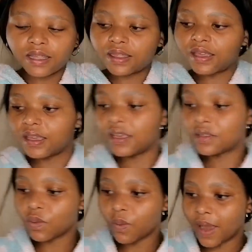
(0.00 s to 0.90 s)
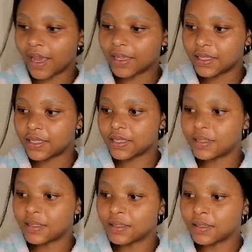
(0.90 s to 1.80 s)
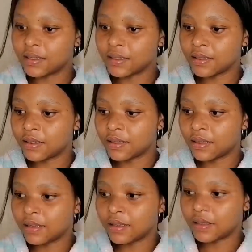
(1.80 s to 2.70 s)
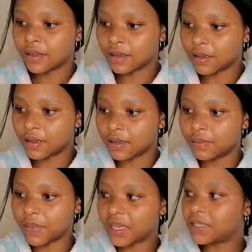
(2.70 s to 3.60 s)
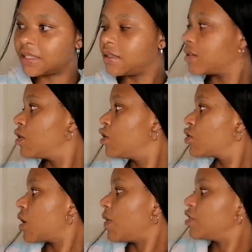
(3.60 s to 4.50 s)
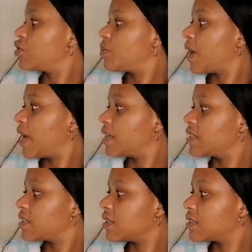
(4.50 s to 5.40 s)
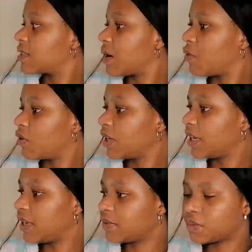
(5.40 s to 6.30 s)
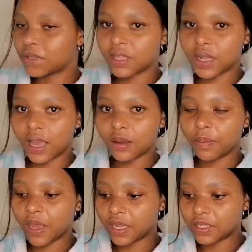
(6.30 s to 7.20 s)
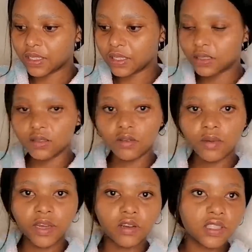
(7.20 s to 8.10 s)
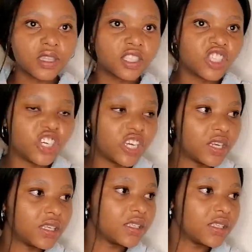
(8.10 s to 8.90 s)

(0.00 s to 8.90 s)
thingy is white, the basin. So I want to paint this. I'm only left with like painting. Oh my gosh, the chicken